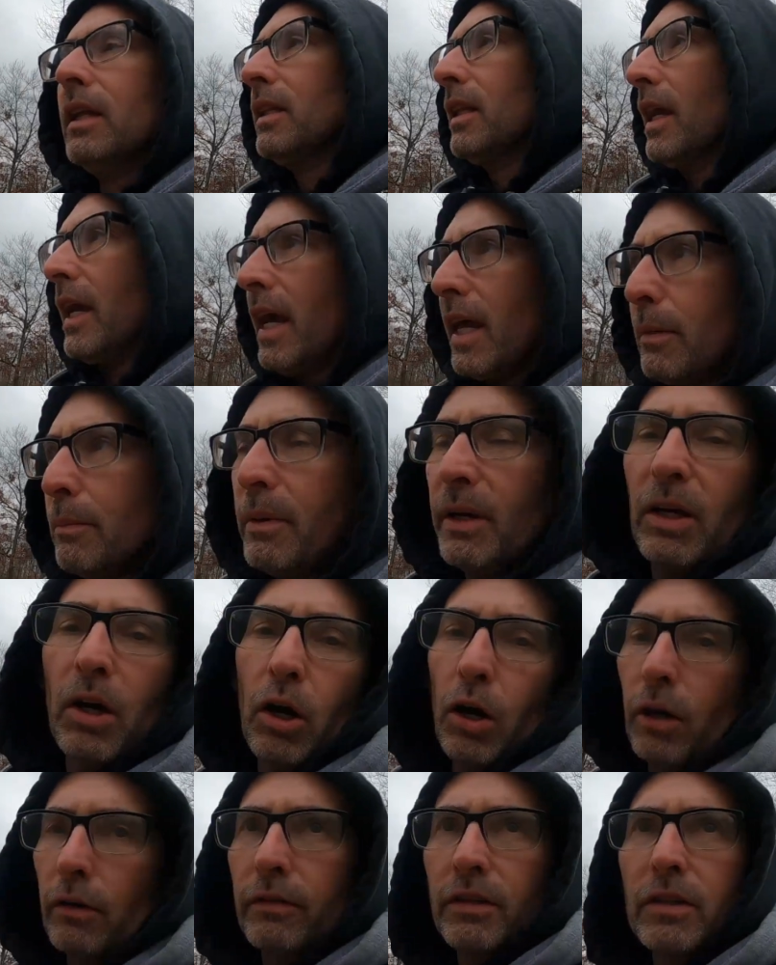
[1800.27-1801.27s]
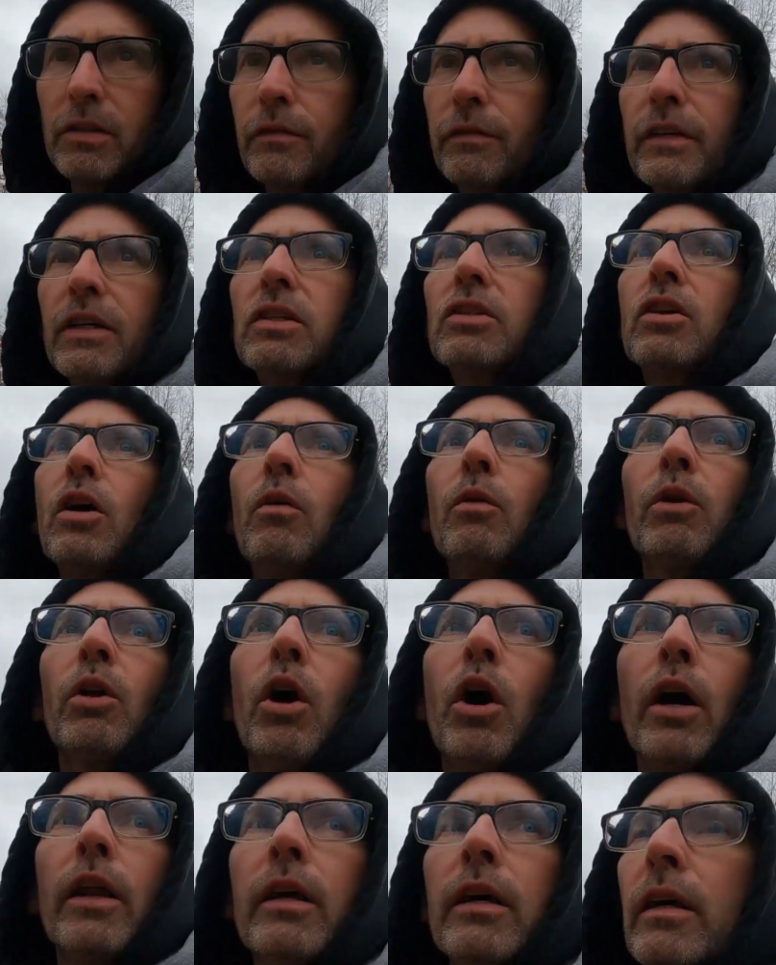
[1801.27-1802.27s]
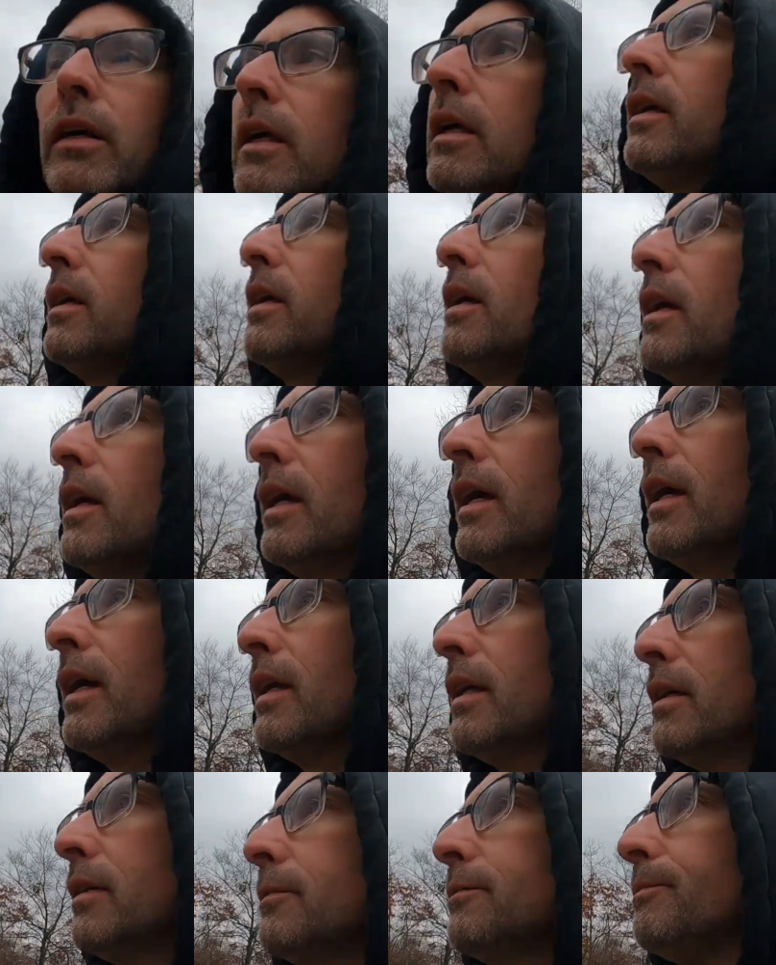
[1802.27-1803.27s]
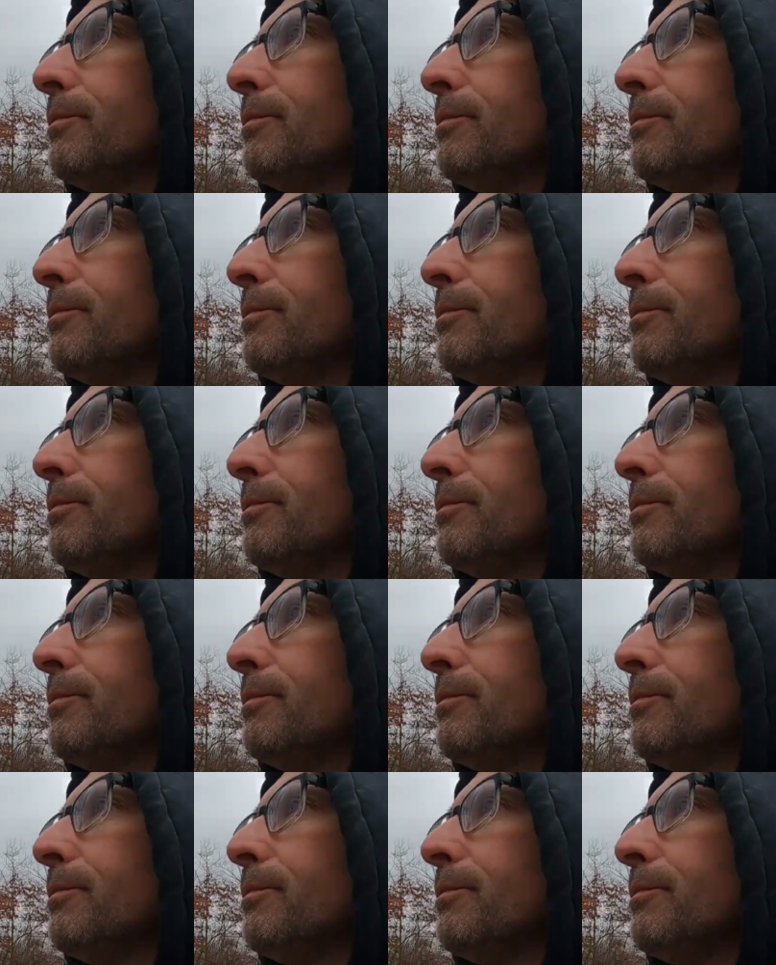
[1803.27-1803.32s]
They had a big harvest feast going on, and